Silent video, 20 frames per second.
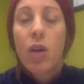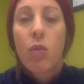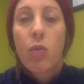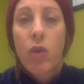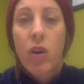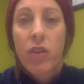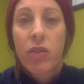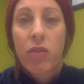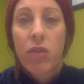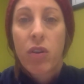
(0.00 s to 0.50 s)

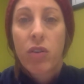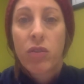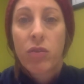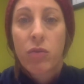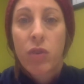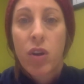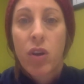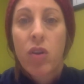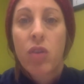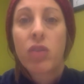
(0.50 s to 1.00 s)
while they're on the
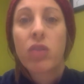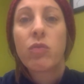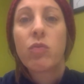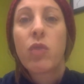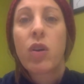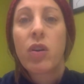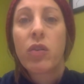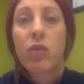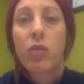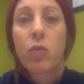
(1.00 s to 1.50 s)
road and
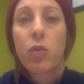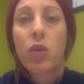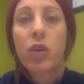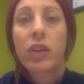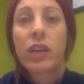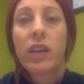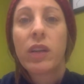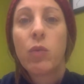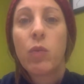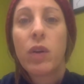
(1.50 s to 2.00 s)
while they're
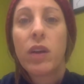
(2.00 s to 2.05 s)
working